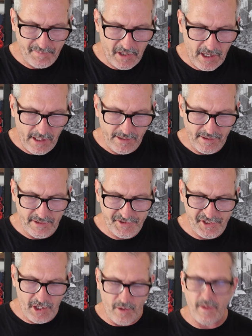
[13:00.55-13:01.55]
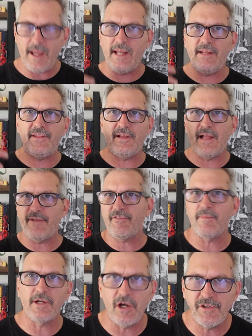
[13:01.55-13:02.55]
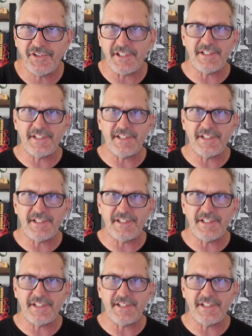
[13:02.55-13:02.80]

upon. So anything like from a ghost